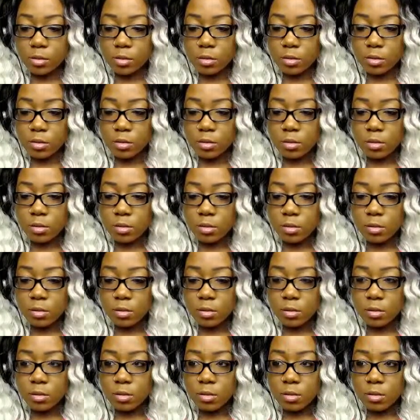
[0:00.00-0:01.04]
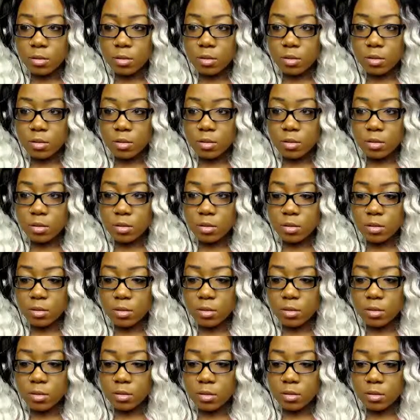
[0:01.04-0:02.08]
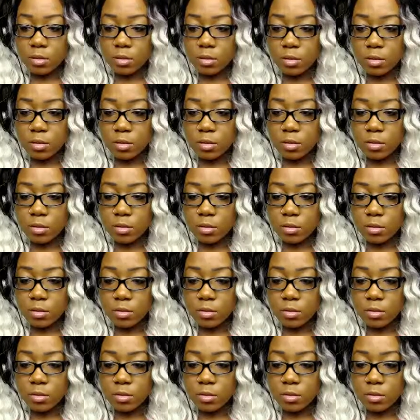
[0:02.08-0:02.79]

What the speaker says: (silent)